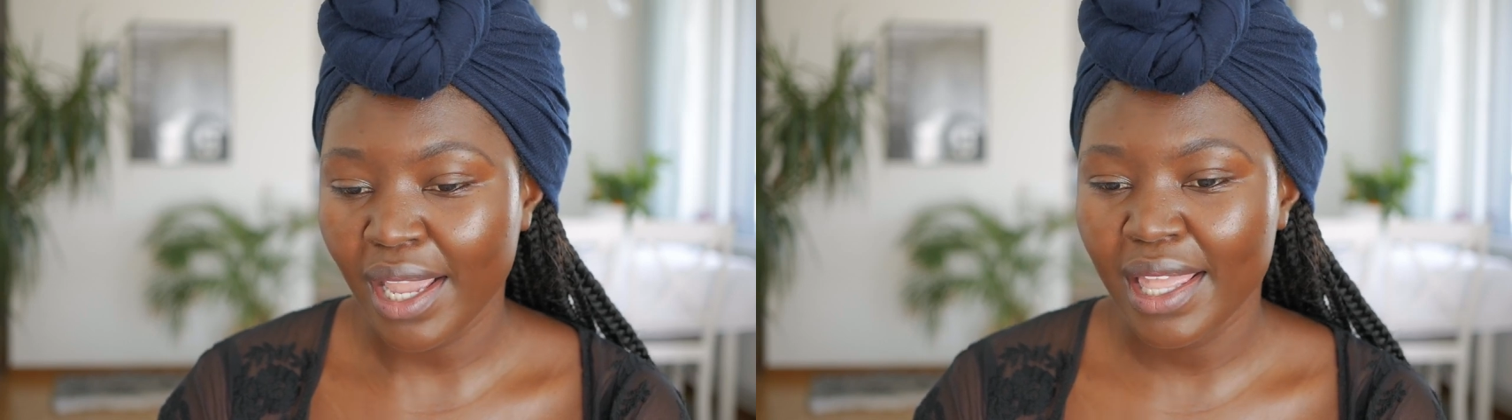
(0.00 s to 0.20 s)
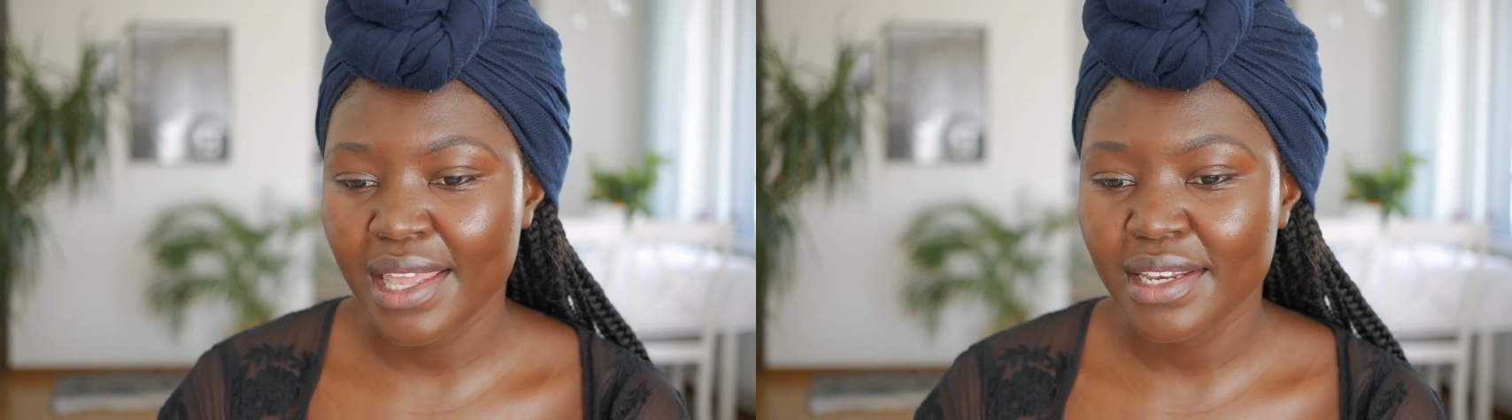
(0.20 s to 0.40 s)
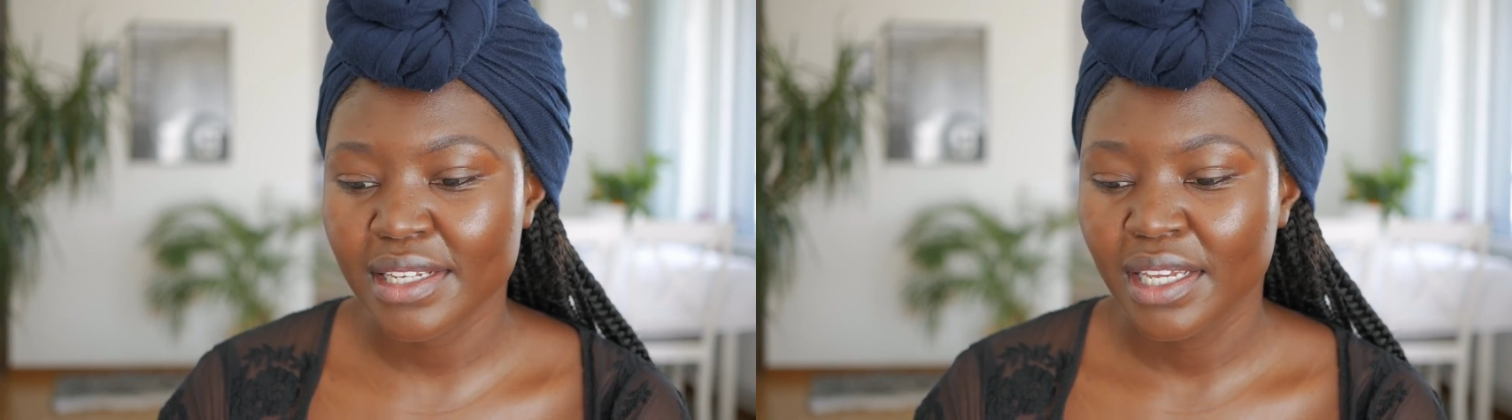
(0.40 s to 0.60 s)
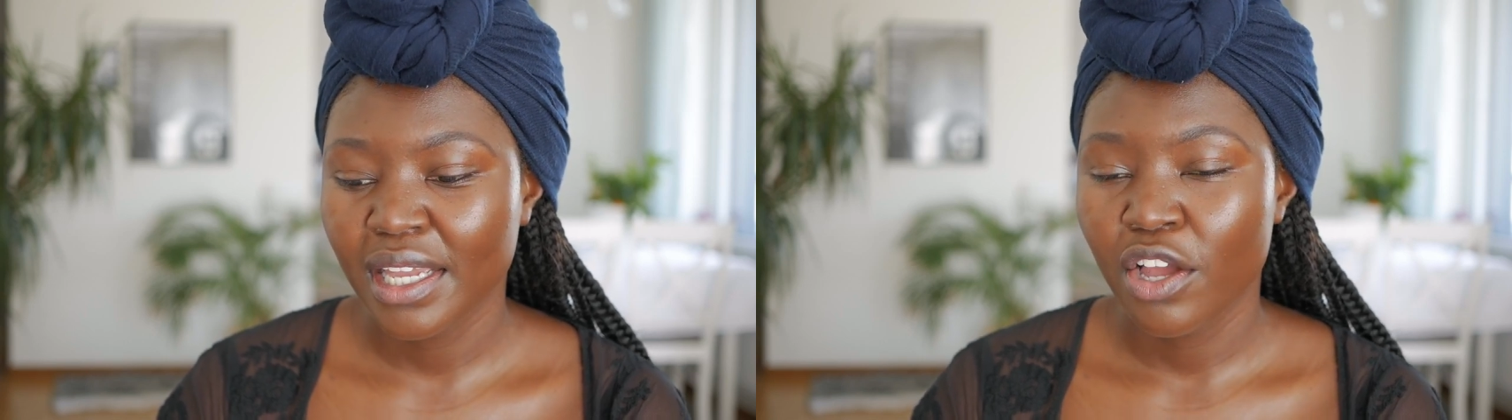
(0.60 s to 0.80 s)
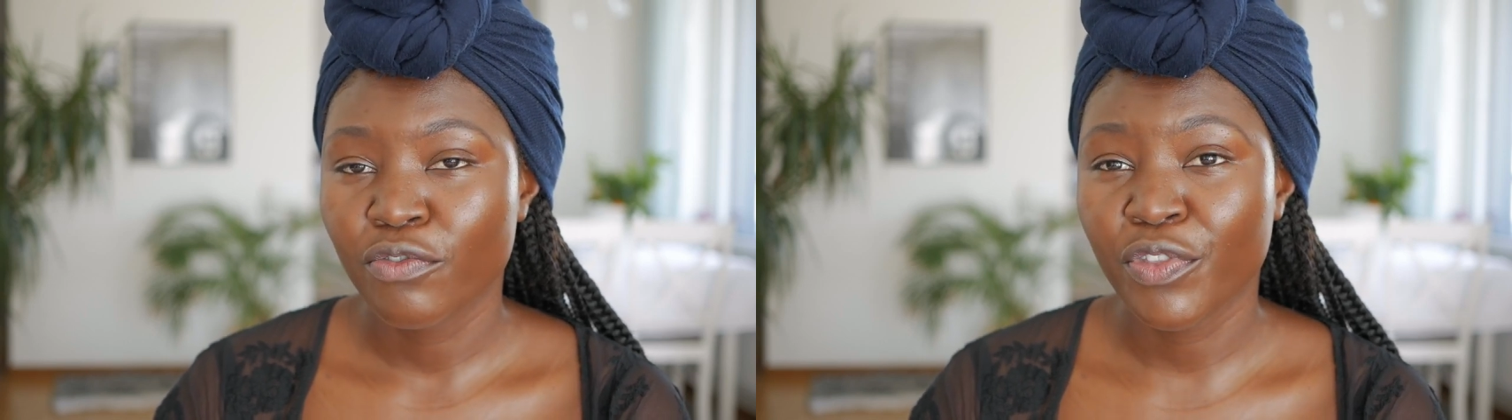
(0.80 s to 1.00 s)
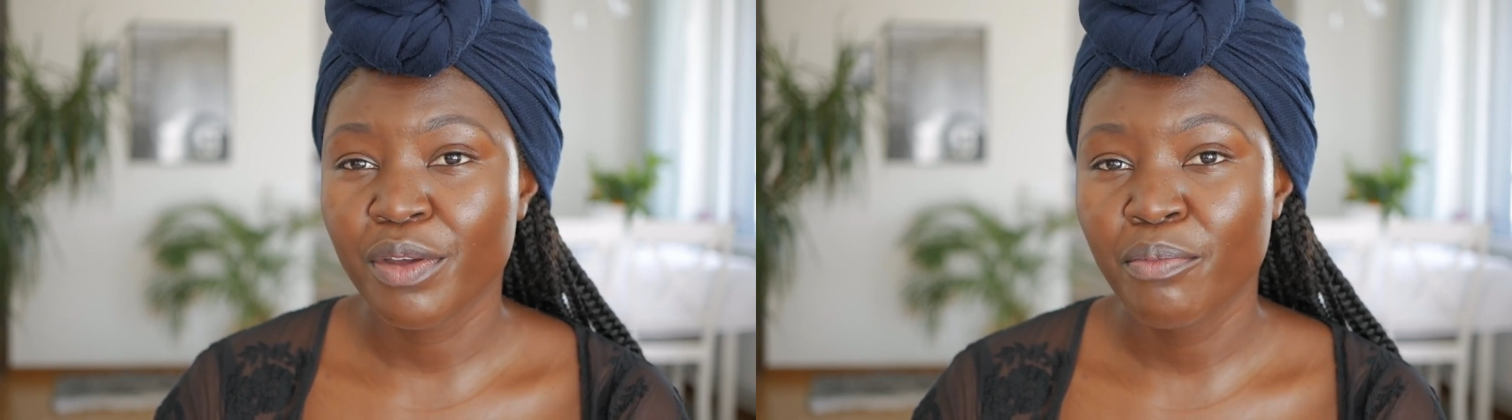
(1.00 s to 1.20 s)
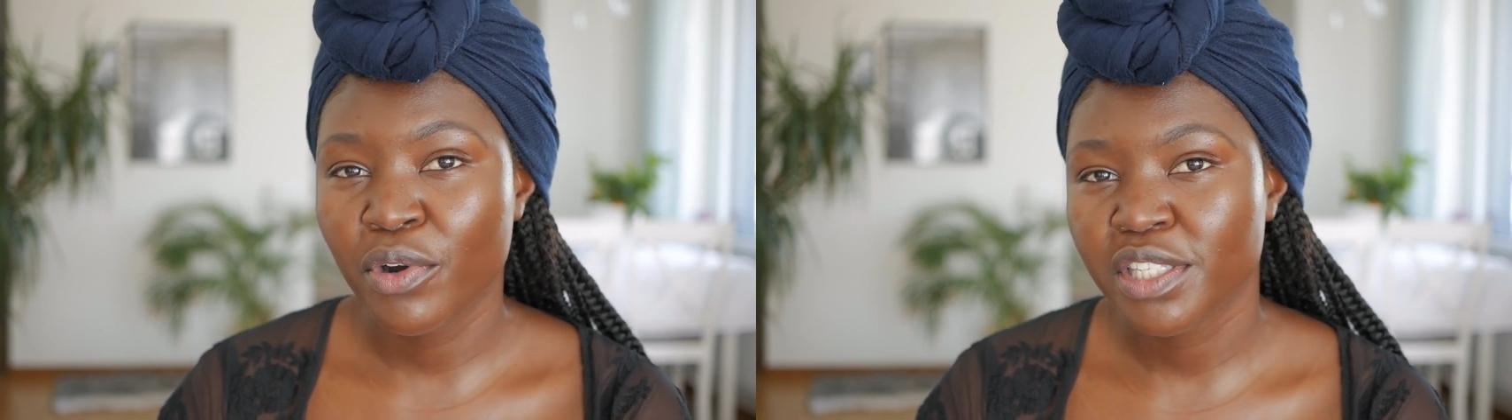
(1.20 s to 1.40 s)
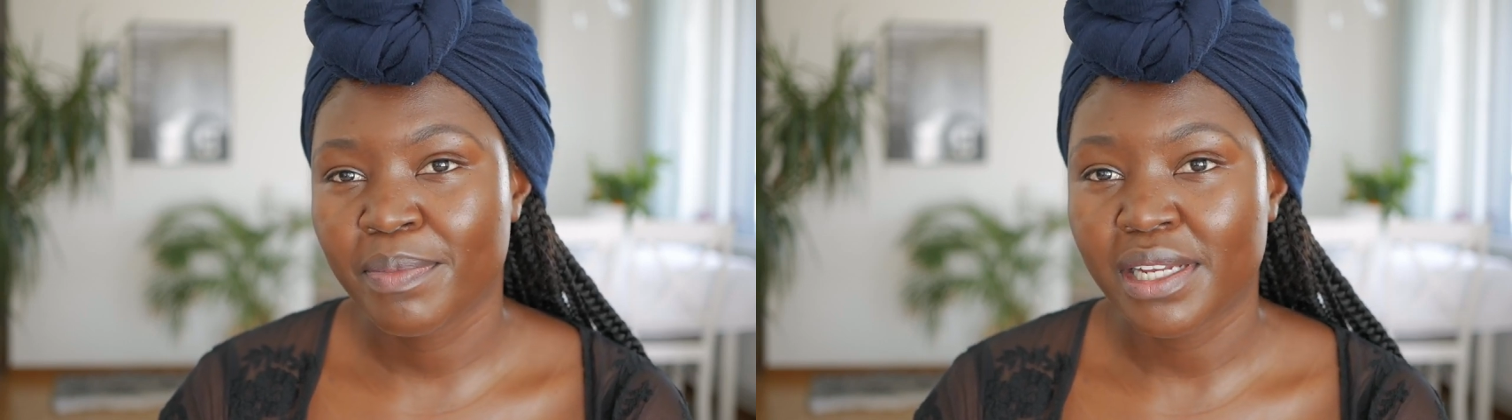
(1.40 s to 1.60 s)
And for the
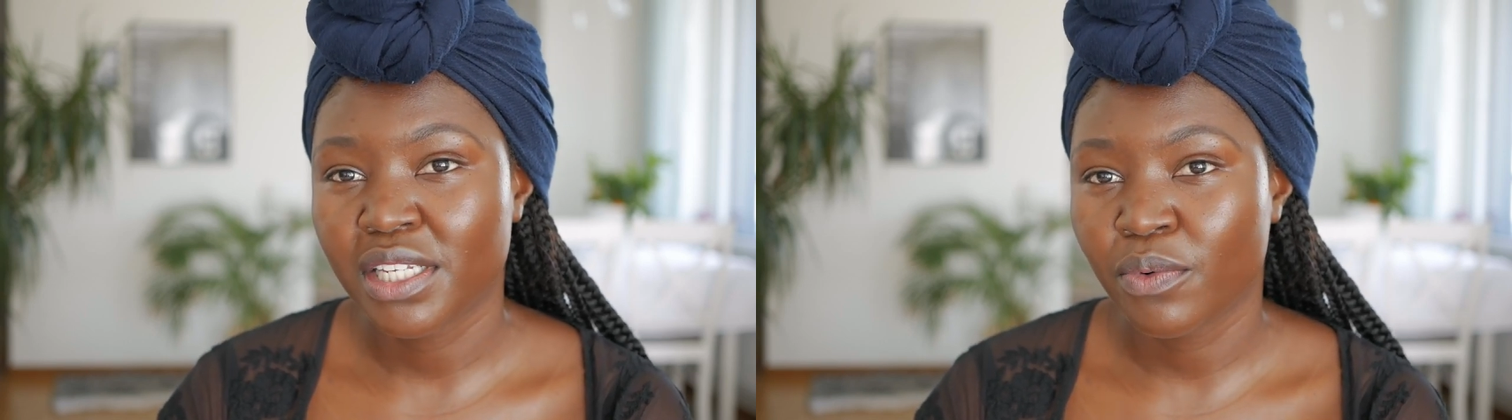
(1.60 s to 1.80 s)
most part,